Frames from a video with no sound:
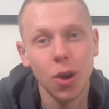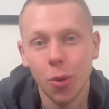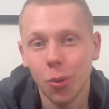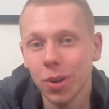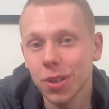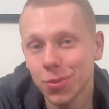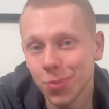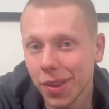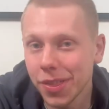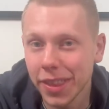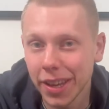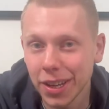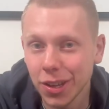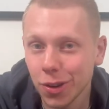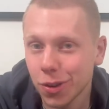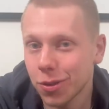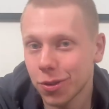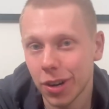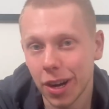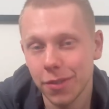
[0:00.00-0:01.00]
What is one thing
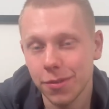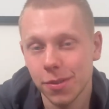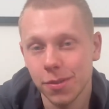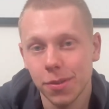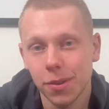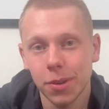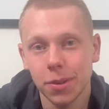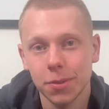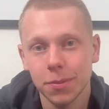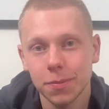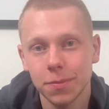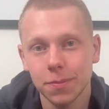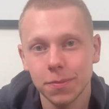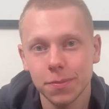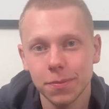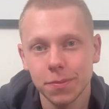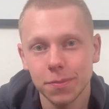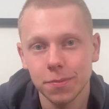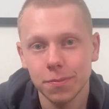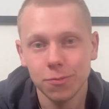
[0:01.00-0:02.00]
you're grateful for?
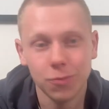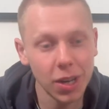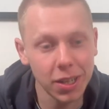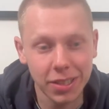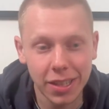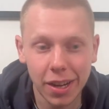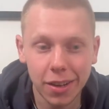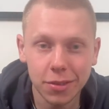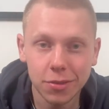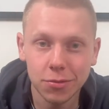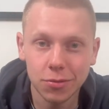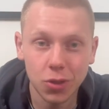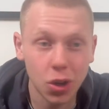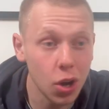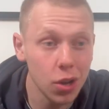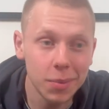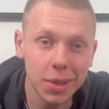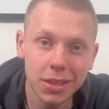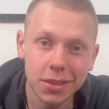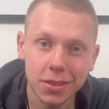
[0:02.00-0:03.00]
Write down
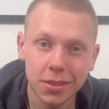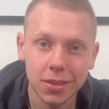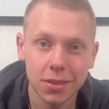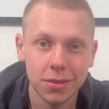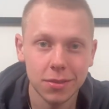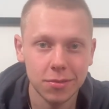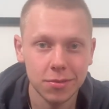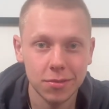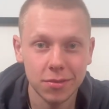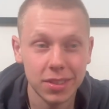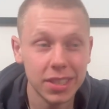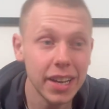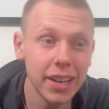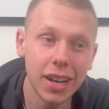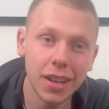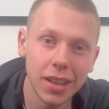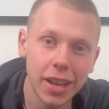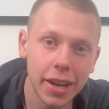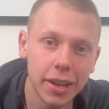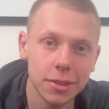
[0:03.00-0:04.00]
comments, say it
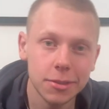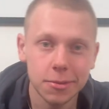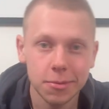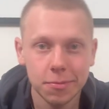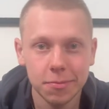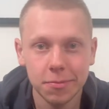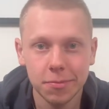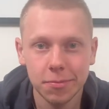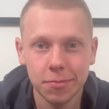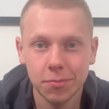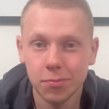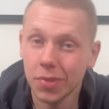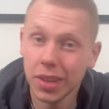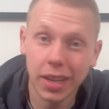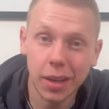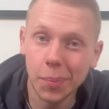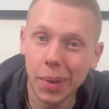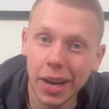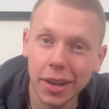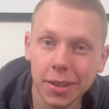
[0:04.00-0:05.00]
out loud,
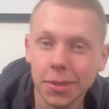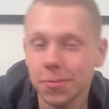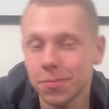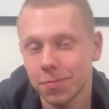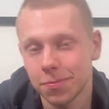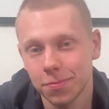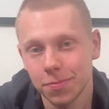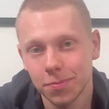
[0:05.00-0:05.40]
think about it,